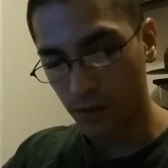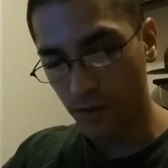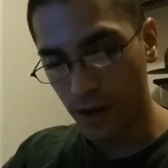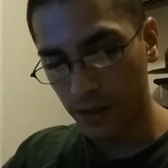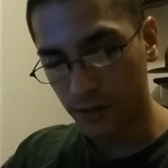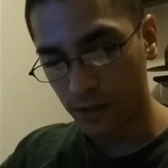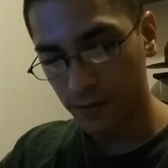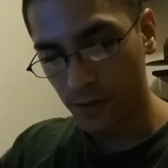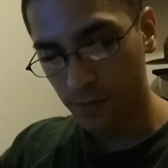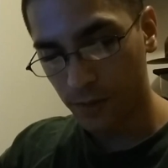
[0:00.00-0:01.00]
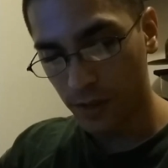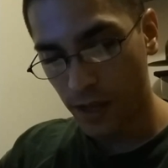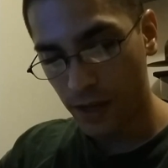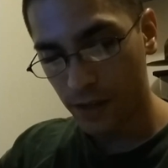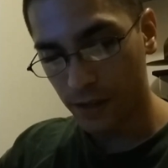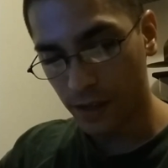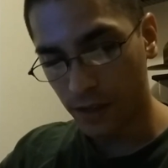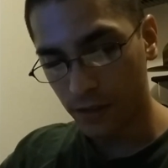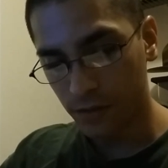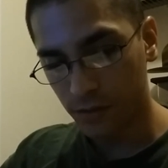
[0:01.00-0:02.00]
Arise, lift up the lad, and
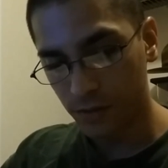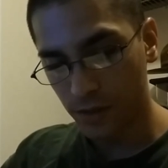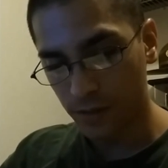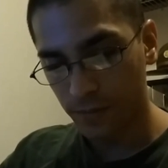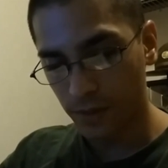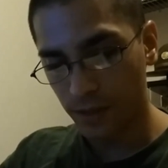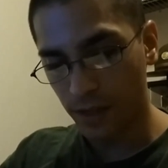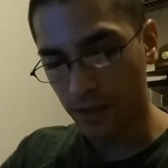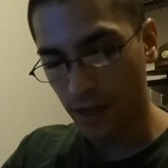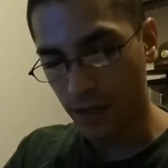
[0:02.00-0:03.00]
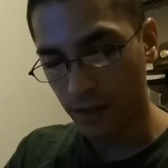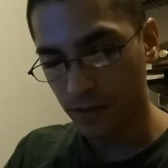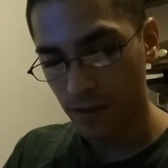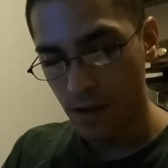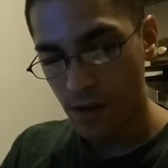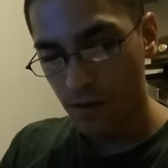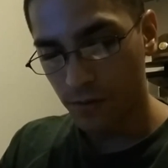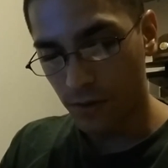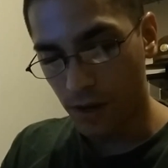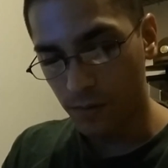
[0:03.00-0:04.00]
I hold him in thine hand,
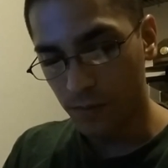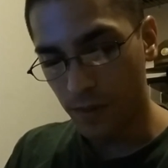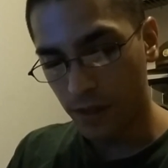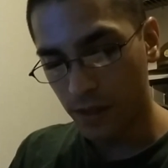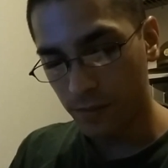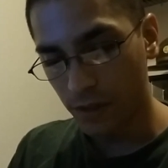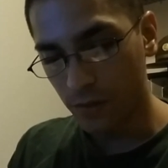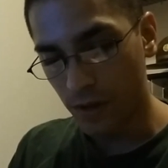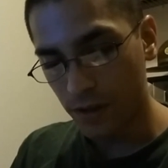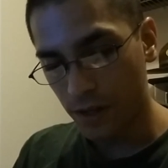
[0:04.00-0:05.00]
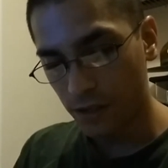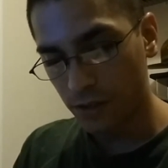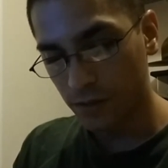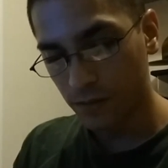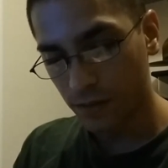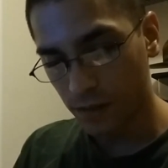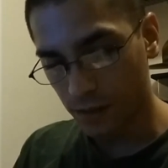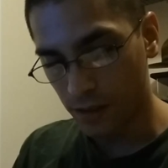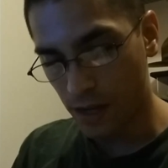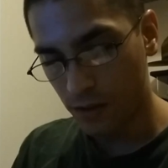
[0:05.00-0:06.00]
for I will make him a great nation.
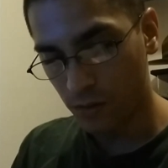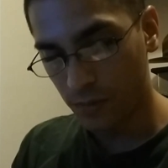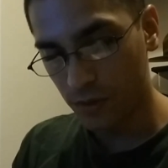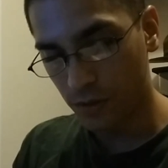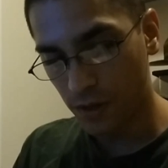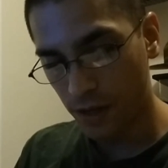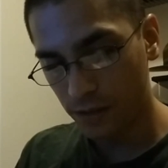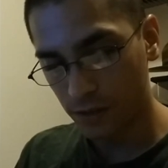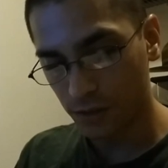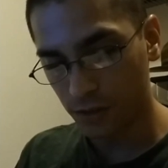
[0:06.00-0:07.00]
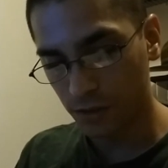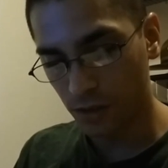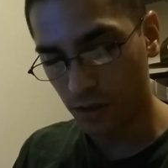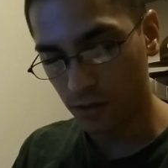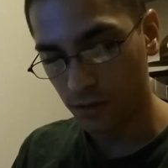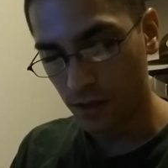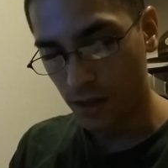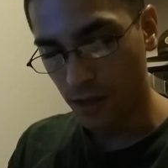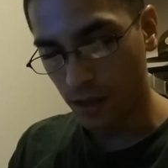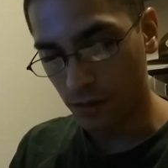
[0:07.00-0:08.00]
And God opened her eyes, and she saw
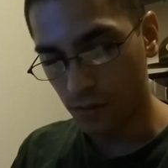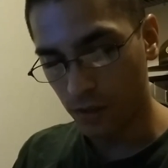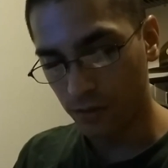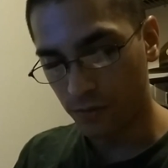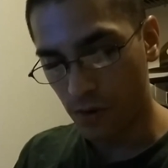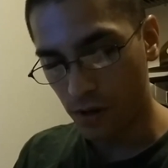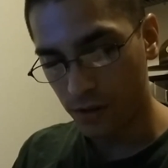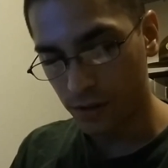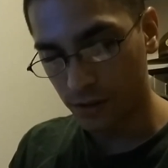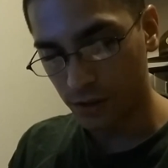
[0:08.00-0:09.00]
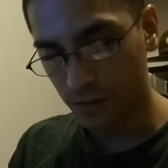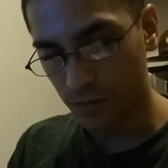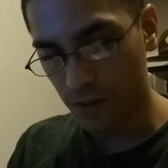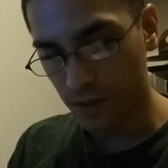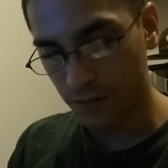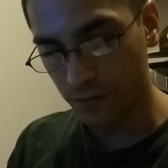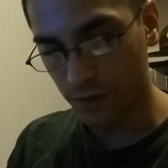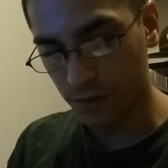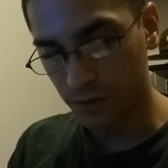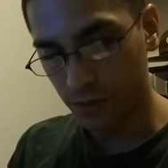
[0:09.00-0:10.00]
a well of water, and she went and
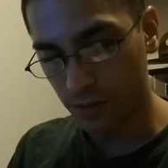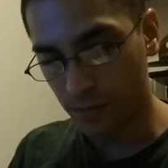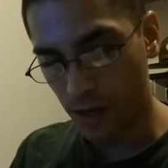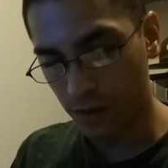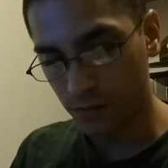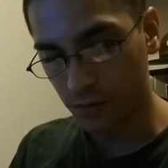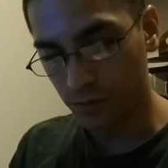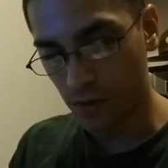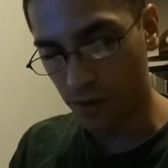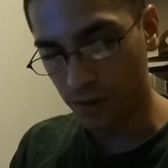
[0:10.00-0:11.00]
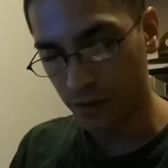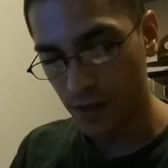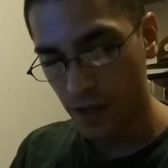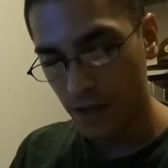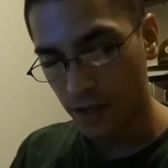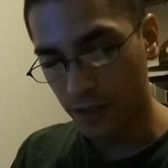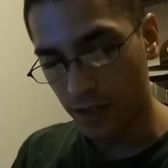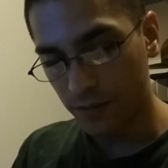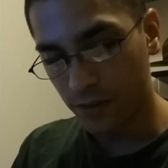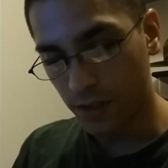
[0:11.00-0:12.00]
filled the bottle with water,
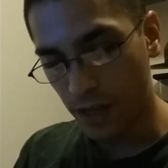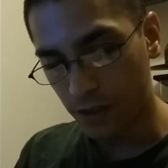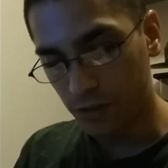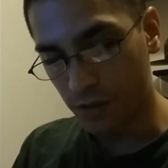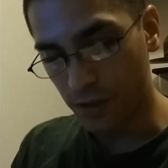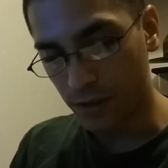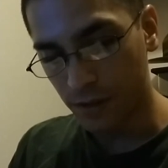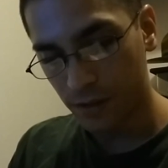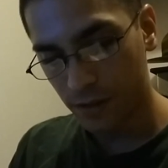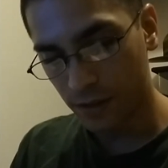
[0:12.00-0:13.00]
and gave the lad drink.